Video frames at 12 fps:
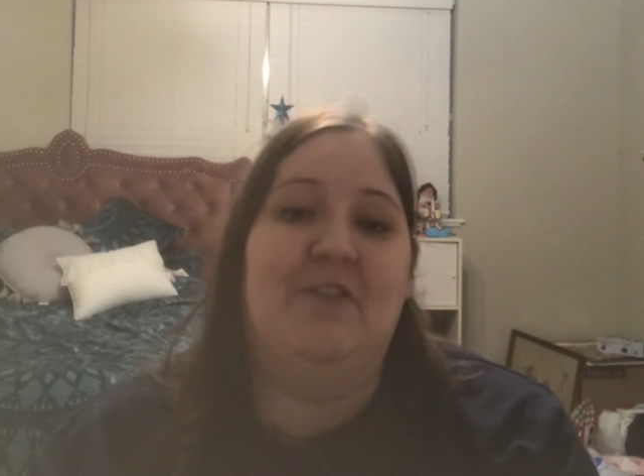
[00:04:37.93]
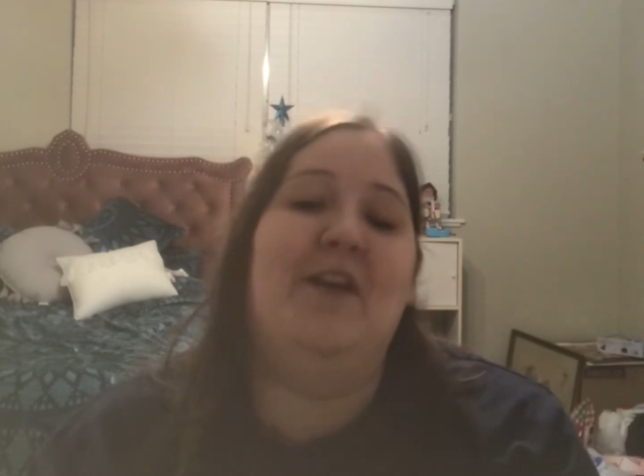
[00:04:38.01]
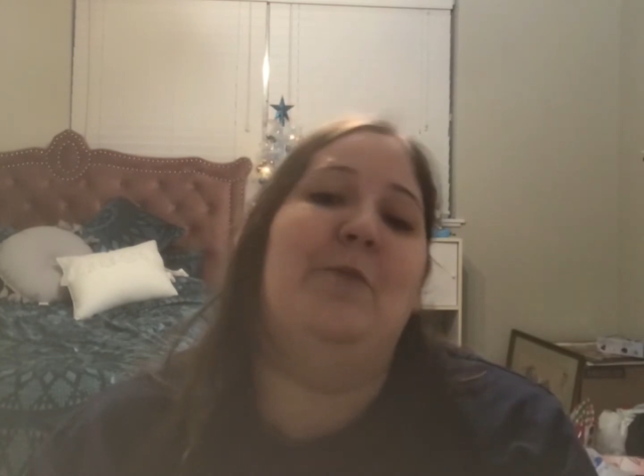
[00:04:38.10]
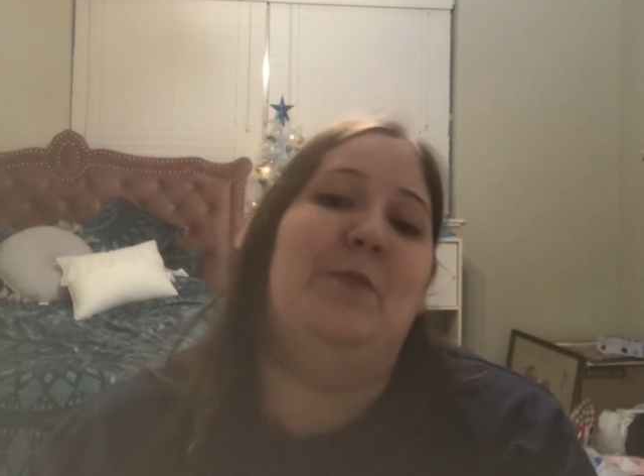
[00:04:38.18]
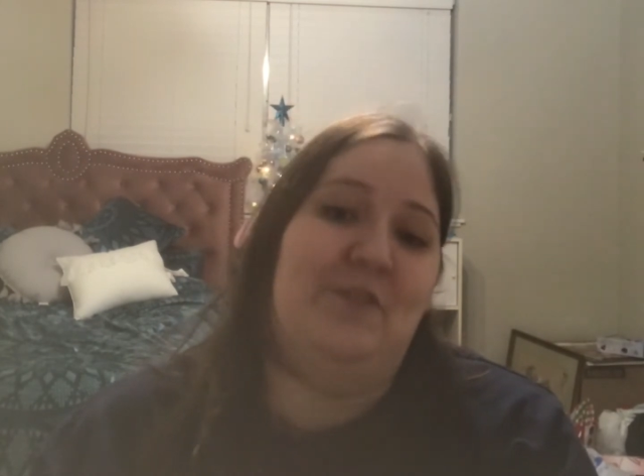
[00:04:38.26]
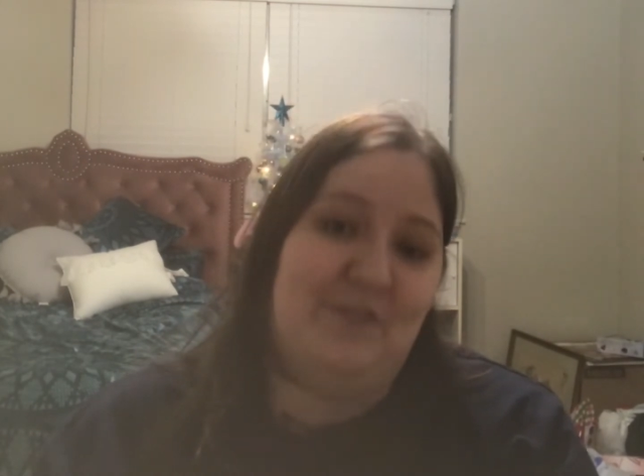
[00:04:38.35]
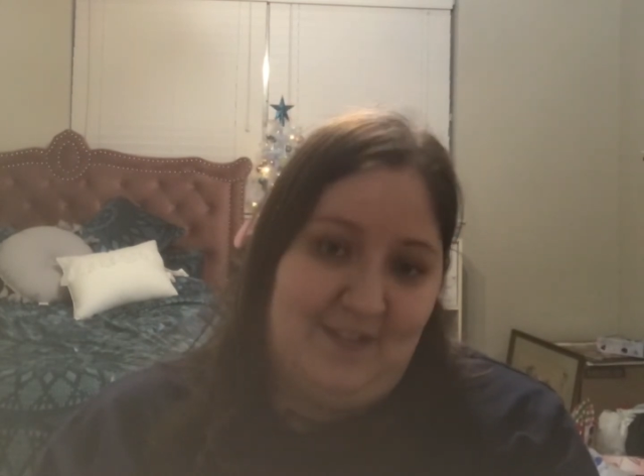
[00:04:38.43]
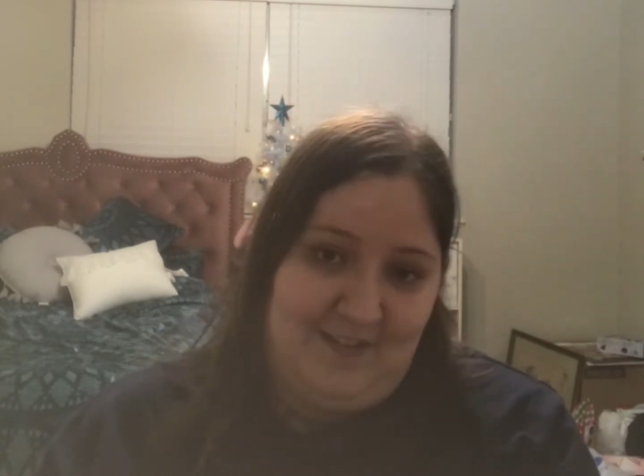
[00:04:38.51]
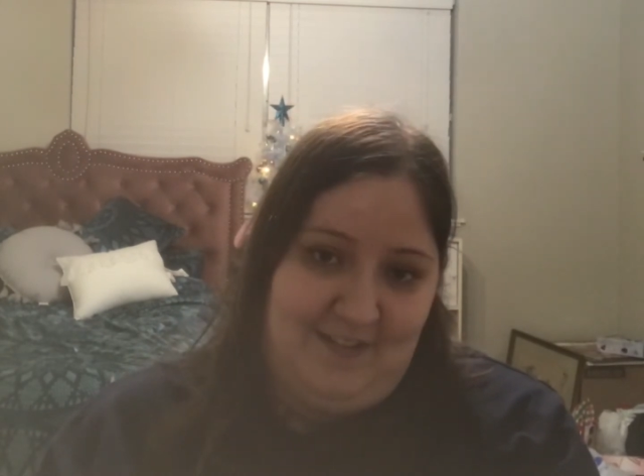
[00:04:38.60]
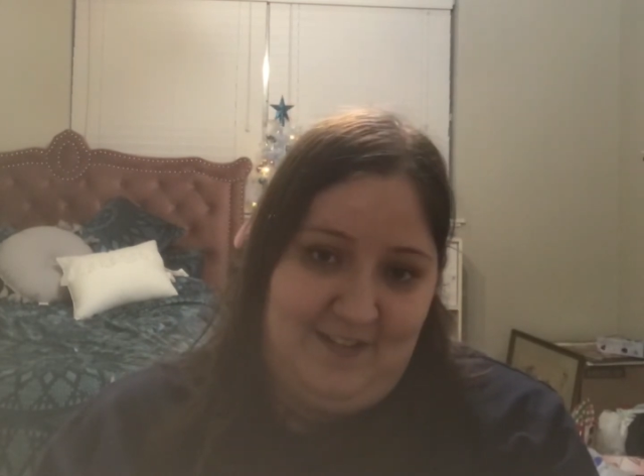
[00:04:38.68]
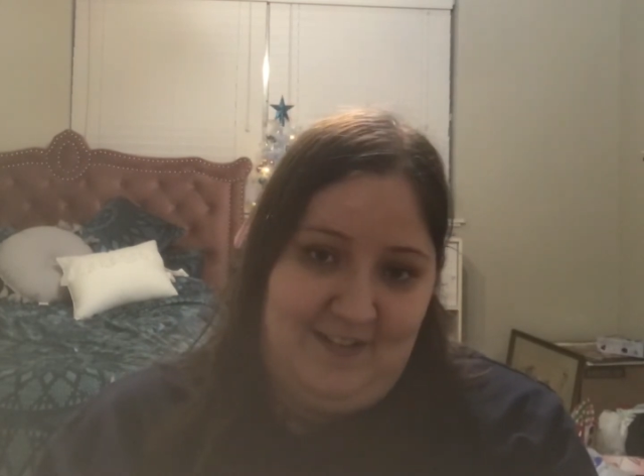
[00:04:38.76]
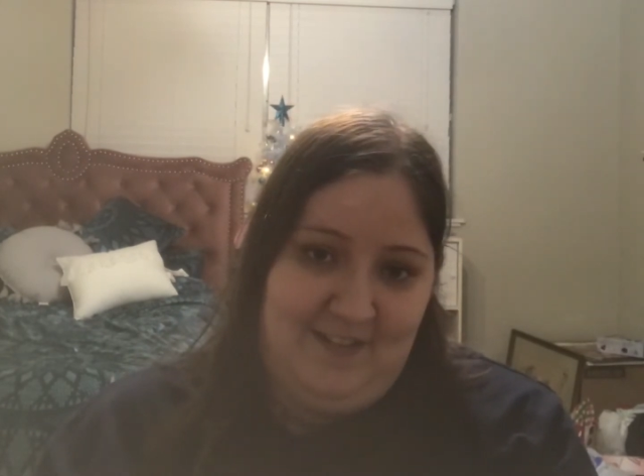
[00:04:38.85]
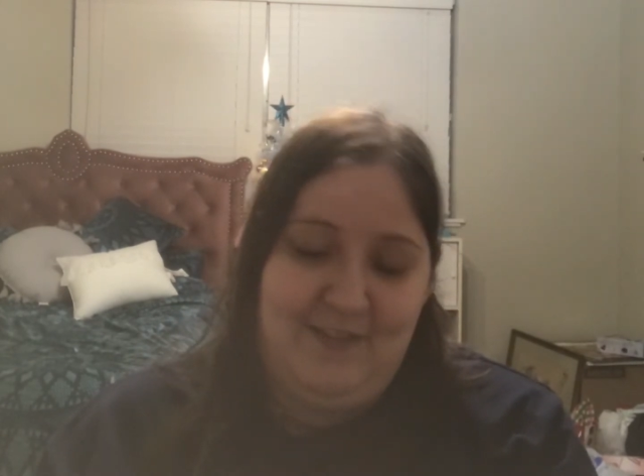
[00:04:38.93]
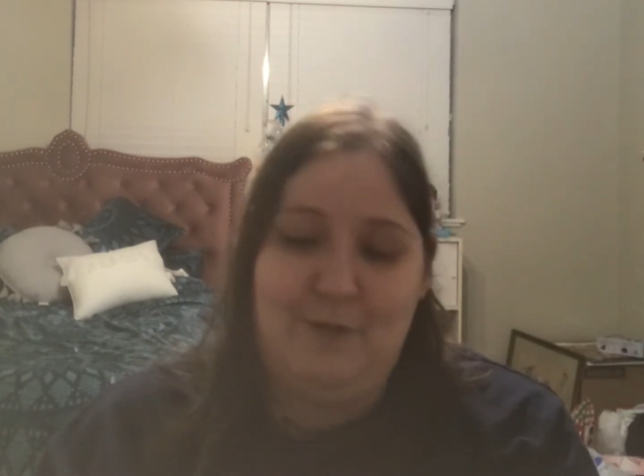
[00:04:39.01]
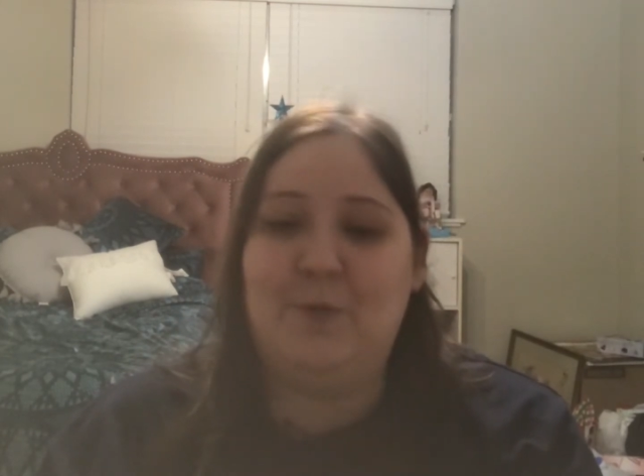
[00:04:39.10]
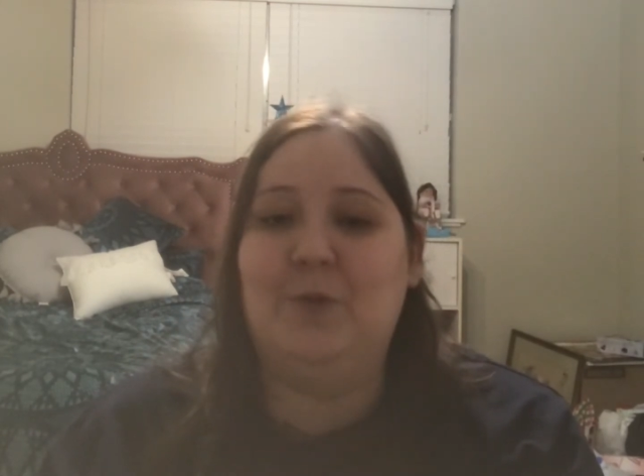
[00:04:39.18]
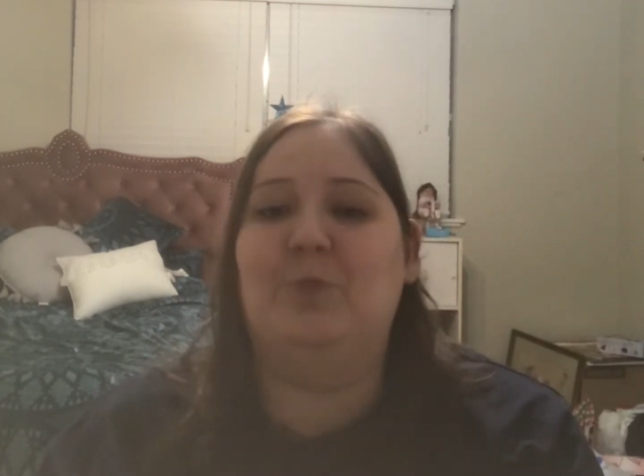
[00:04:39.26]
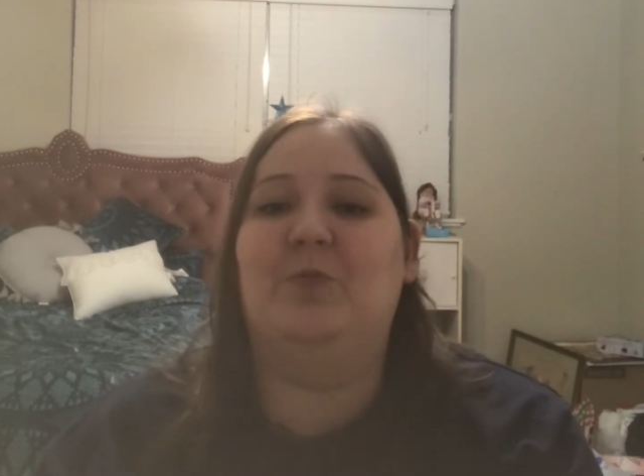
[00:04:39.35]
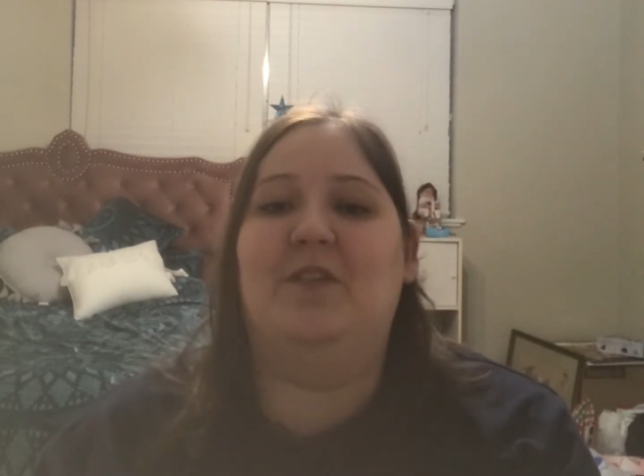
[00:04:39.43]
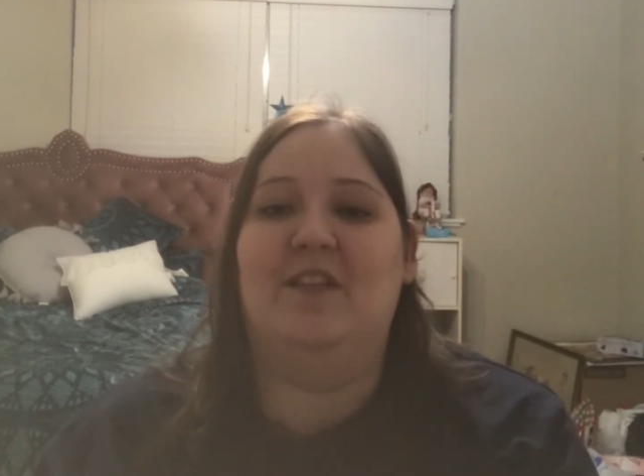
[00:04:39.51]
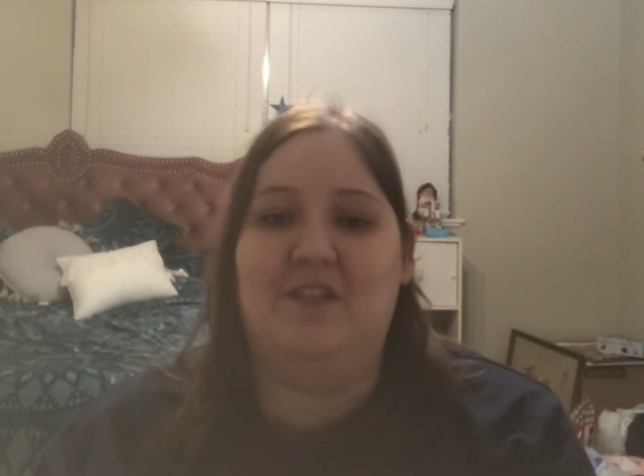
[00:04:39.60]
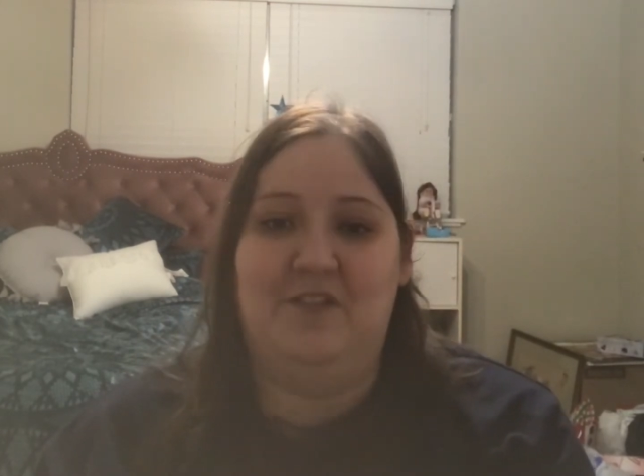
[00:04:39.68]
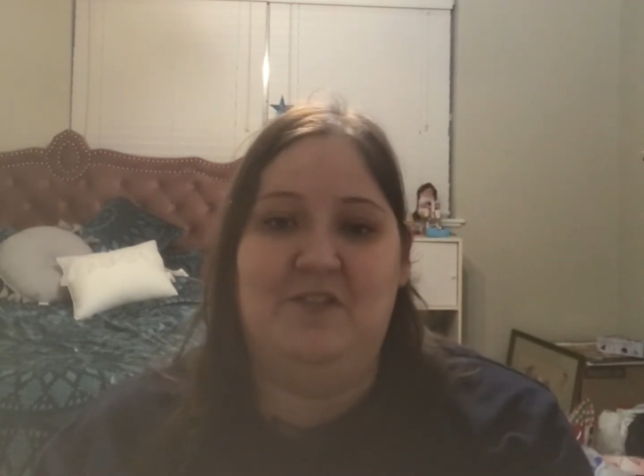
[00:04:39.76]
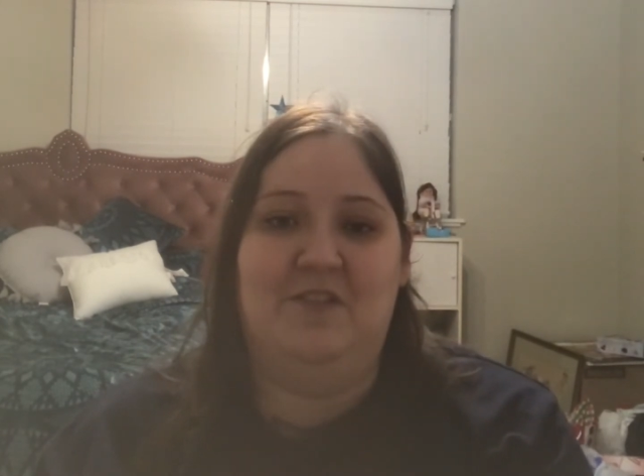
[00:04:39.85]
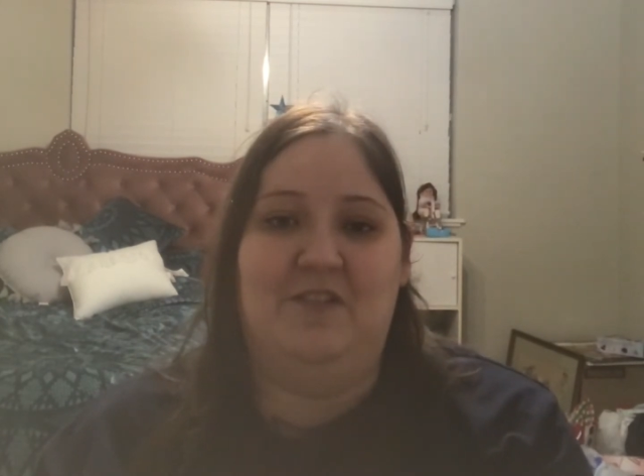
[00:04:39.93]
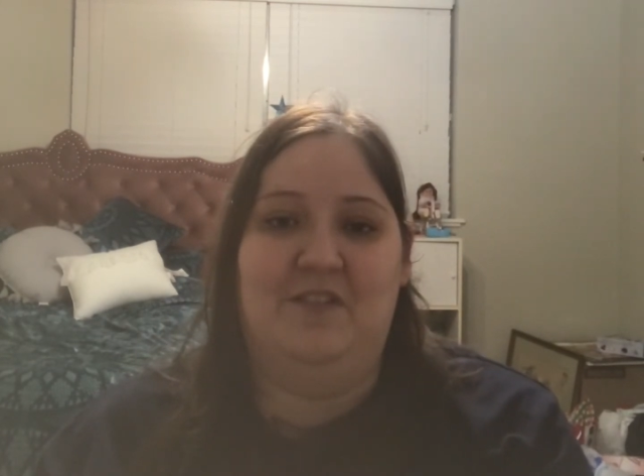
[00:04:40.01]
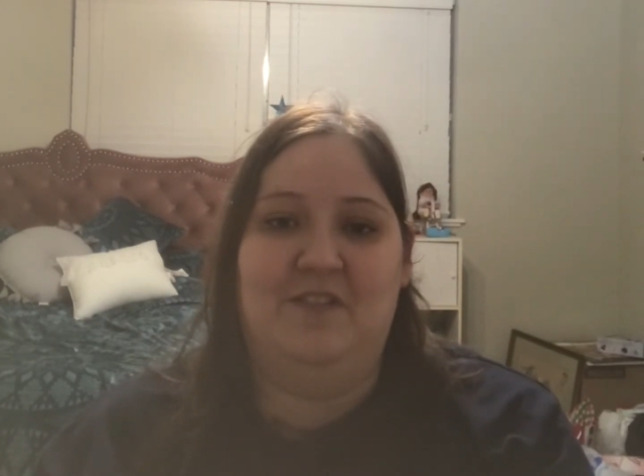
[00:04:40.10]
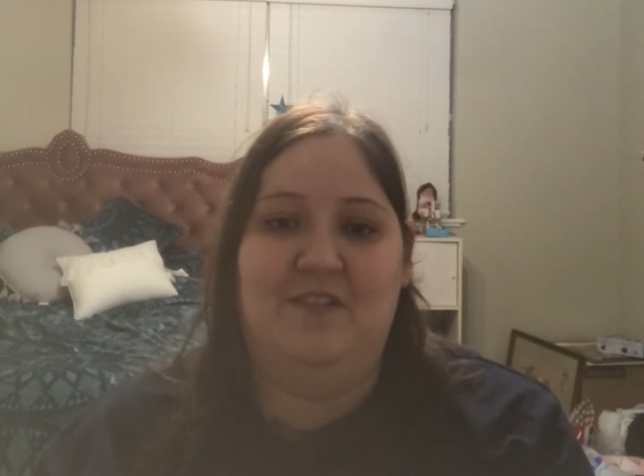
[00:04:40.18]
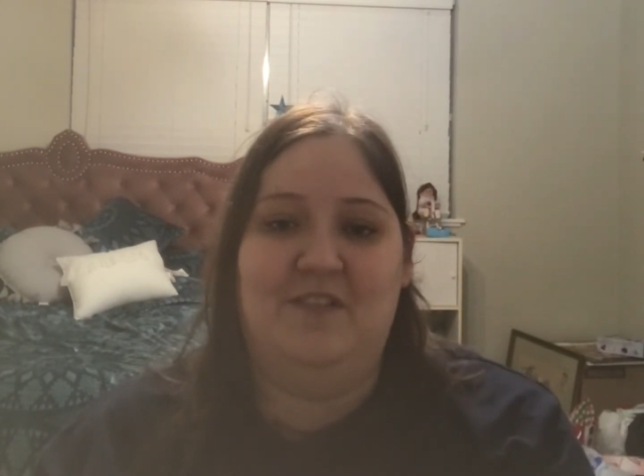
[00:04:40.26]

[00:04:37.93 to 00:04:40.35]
That would be fun. That would be really cool.